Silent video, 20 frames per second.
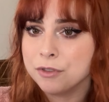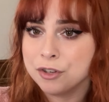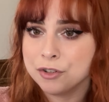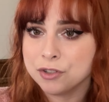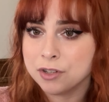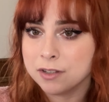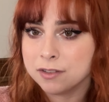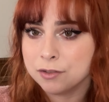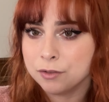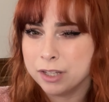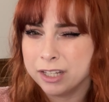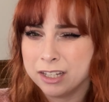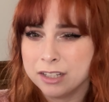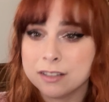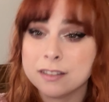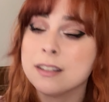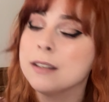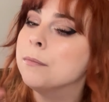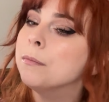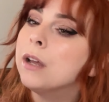there's also like
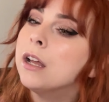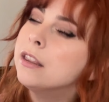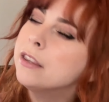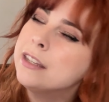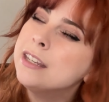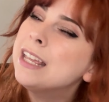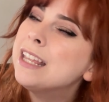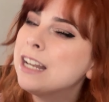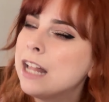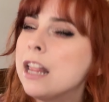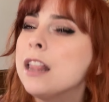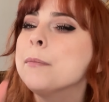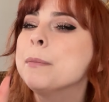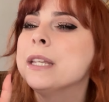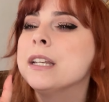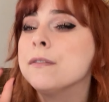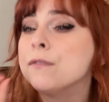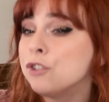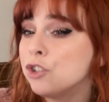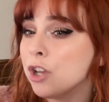an
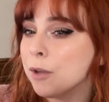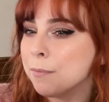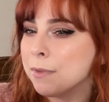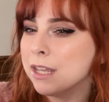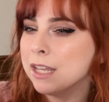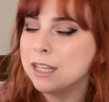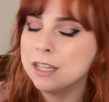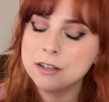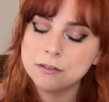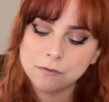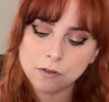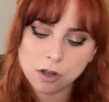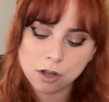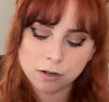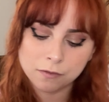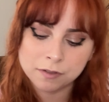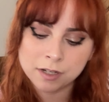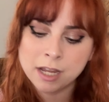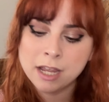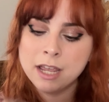element of chipping
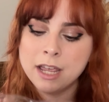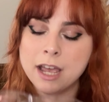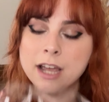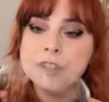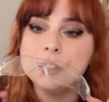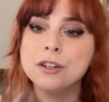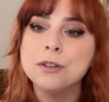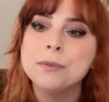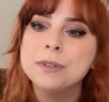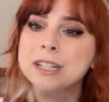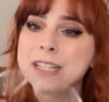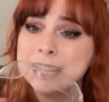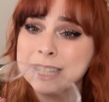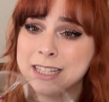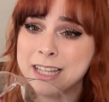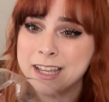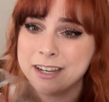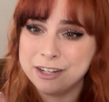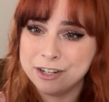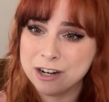involved, and you don't want to get
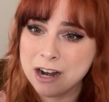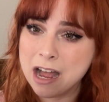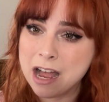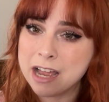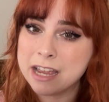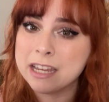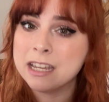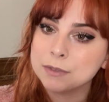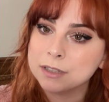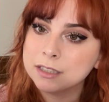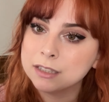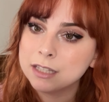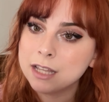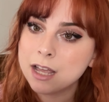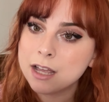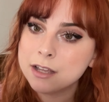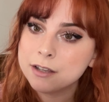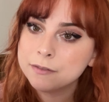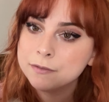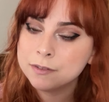that in your eye.
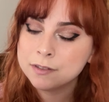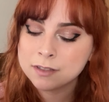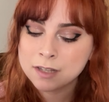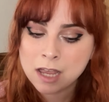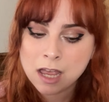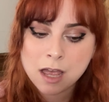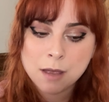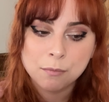Gloves.